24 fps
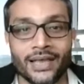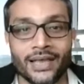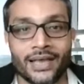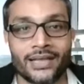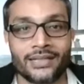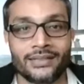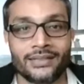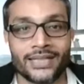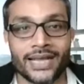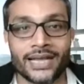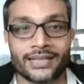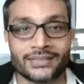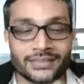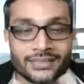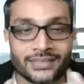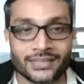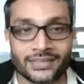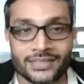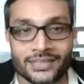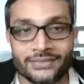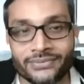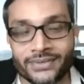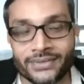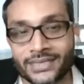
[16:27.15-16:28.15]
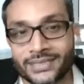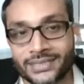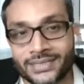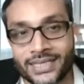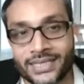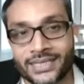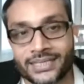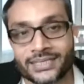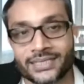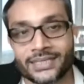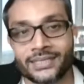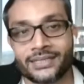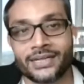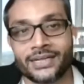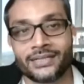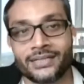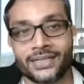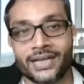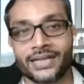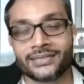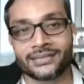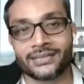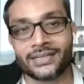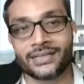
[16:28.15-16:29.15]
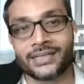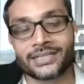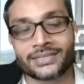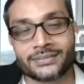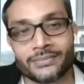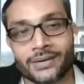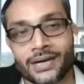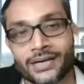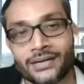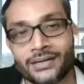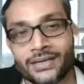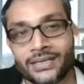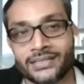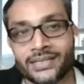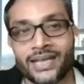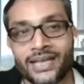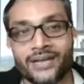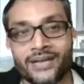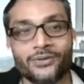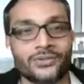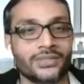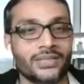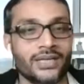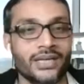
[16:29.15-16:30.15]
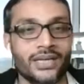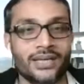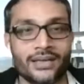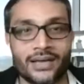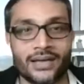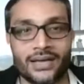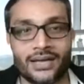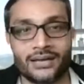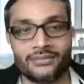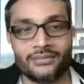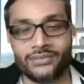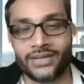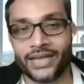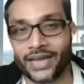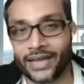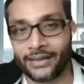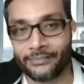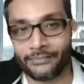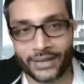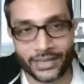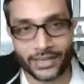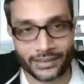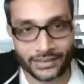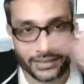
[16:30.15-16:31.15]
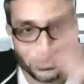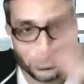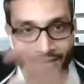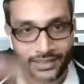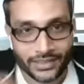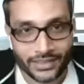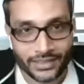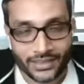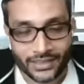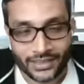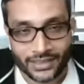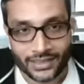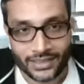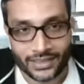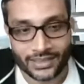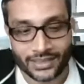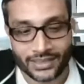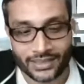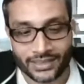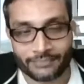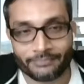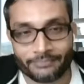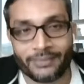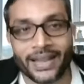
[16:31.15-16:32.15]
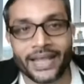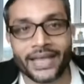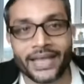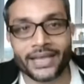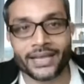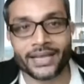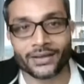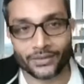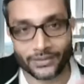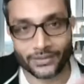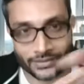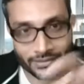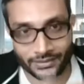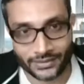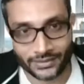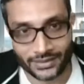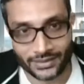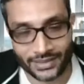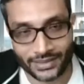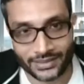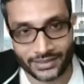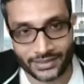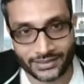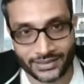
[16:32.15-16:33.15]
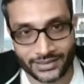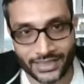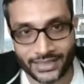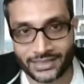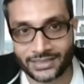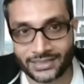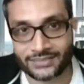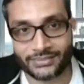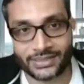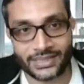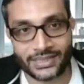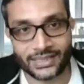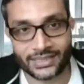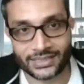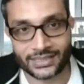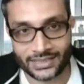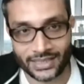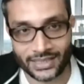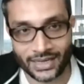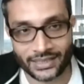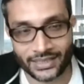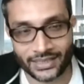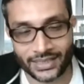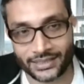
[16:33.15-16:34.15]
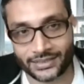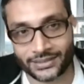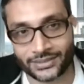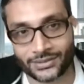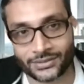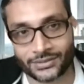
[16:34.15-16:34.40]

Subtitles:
And that's the differentiation and that's the smartness I would say we have been playing on since we started.